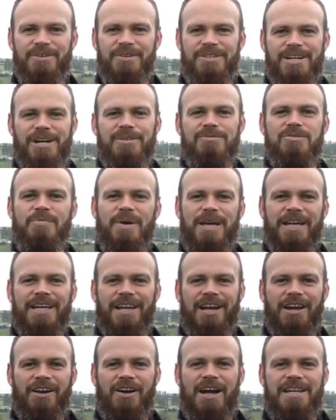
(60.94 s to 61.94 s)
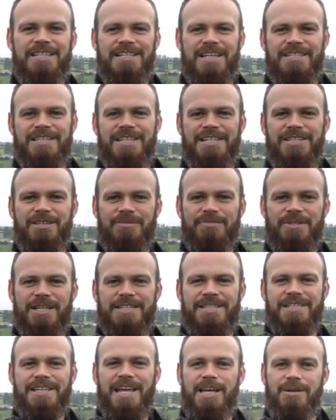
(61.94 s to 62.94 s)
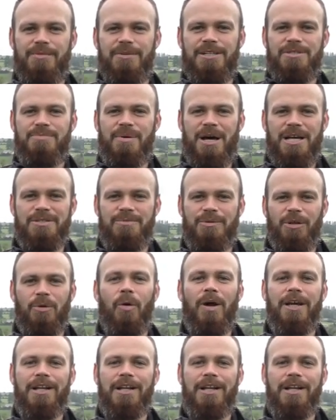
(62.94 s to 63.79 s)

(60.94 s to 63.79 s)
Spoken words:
in terms of making our grassland systems as sustainable as possible, white